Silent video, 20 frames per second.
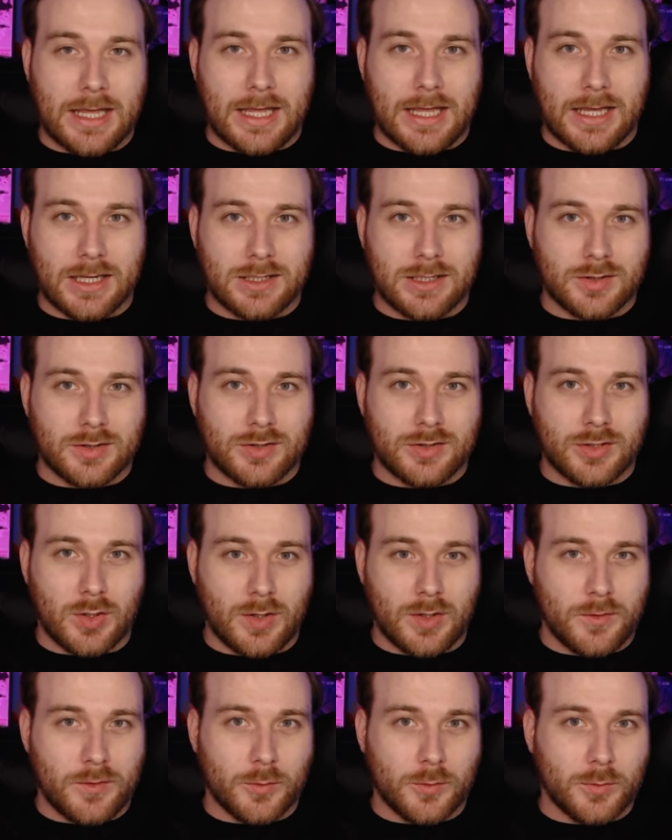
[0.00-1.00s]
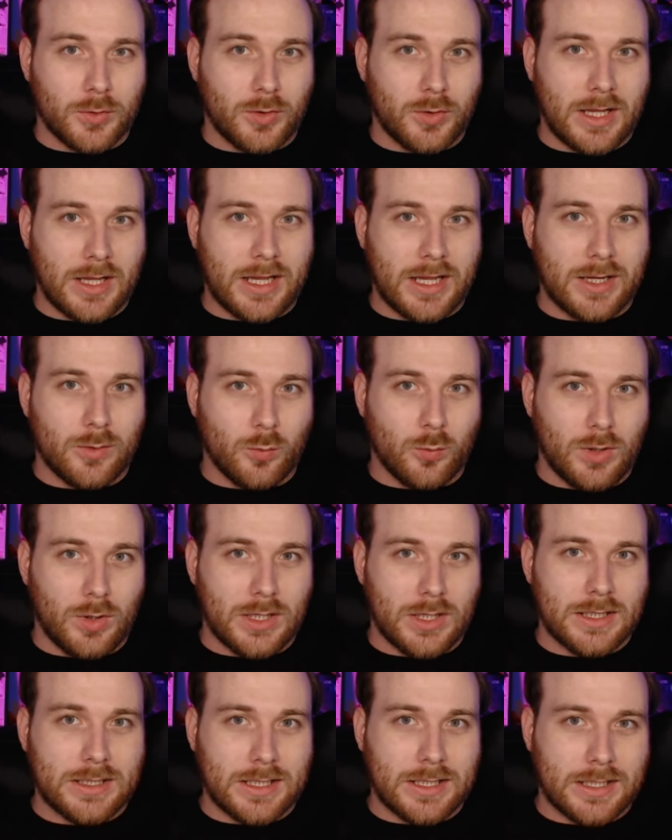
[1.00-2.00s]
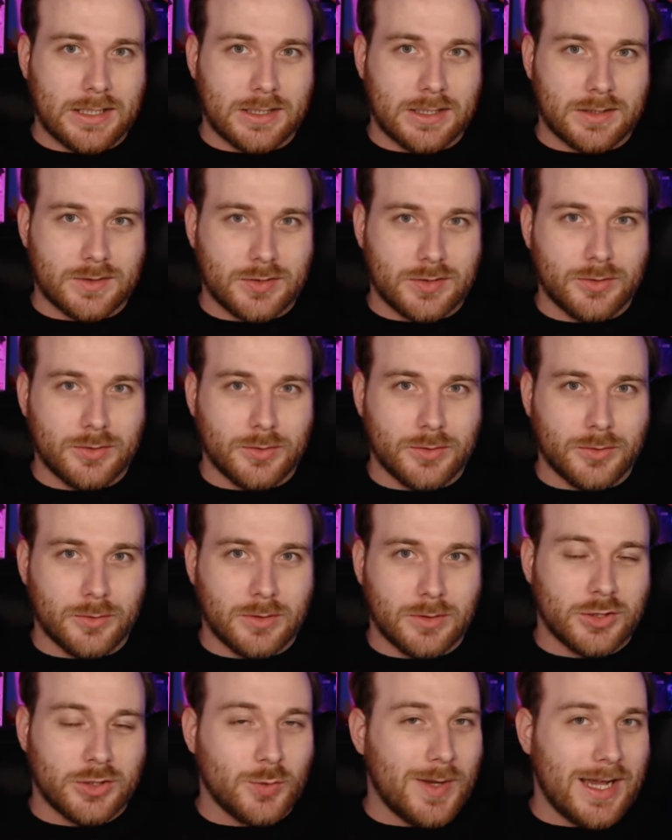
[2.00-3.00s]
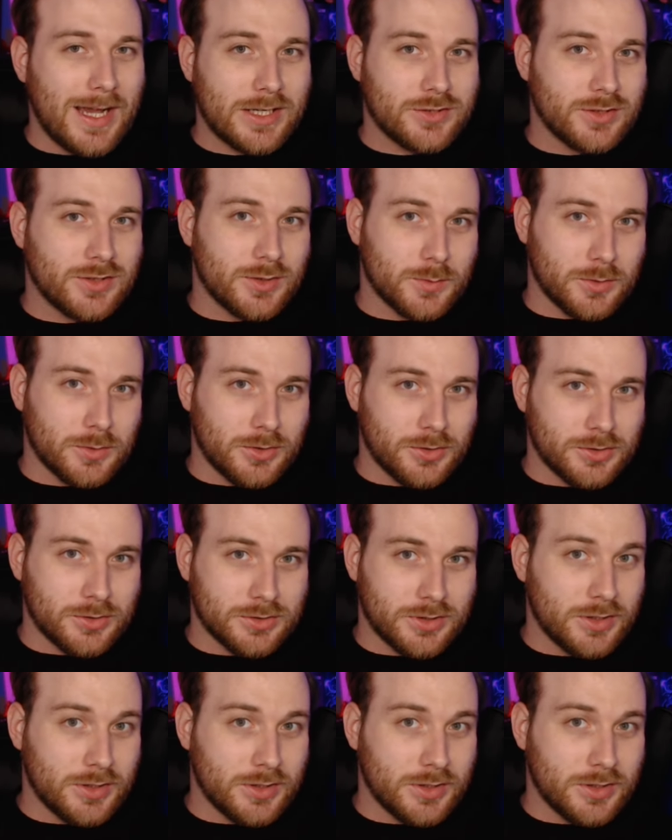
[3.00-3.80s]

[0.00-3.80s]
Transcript: and so if you roll a 1 and a 2, you actually rolled